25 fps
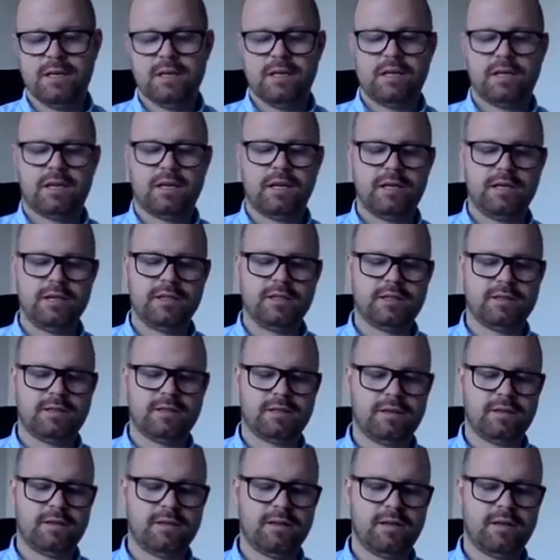
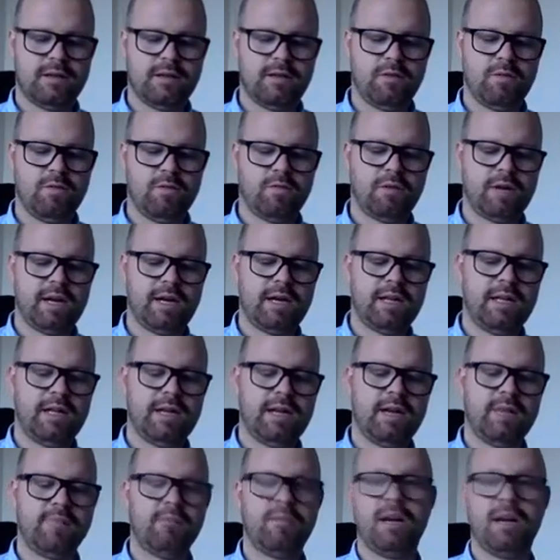Because
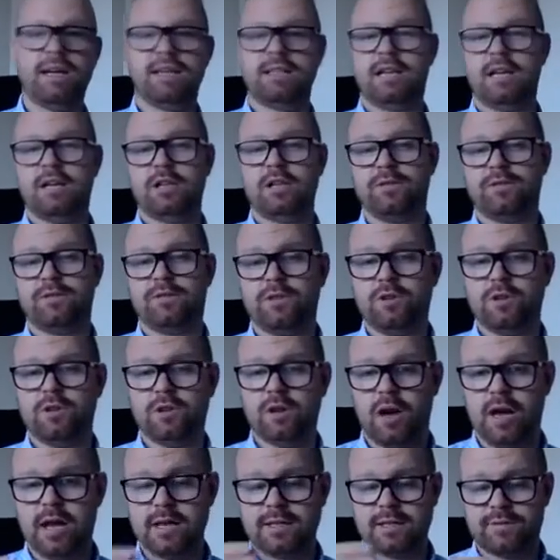really my intention for you
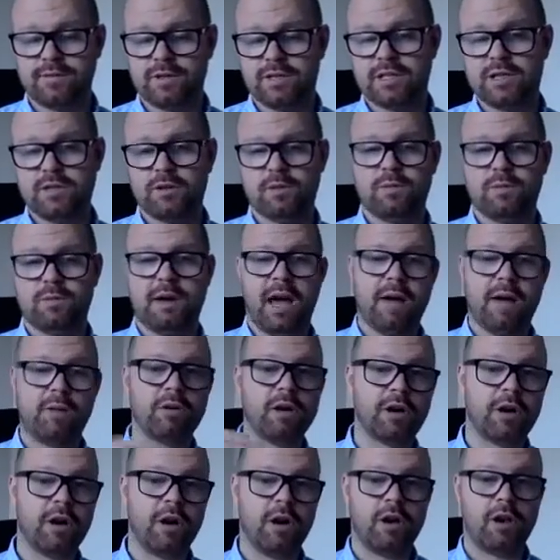guys every single day
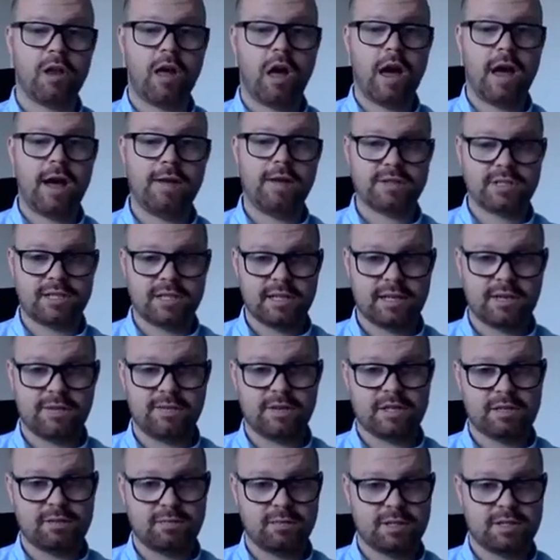when I go live is to give
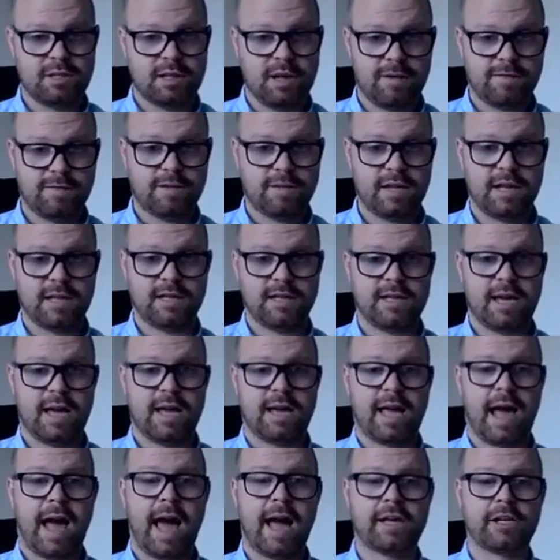you some stuff that you can
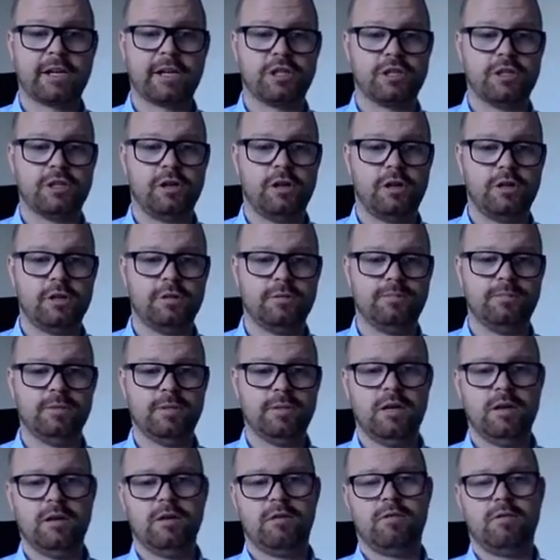take action on,
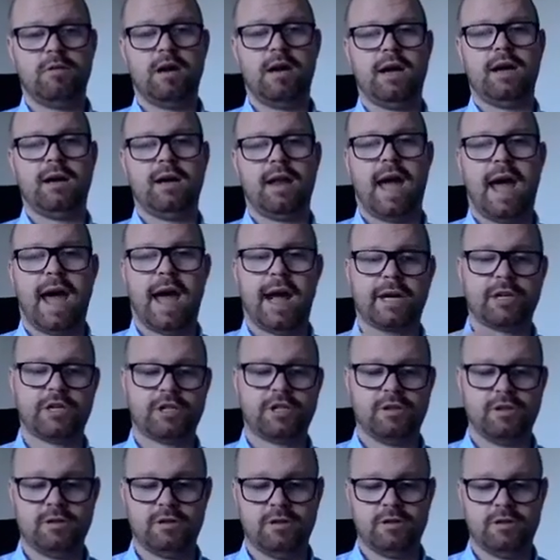right?
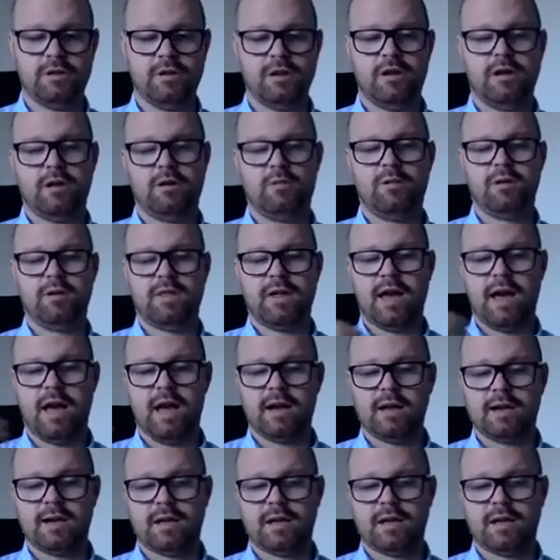Action without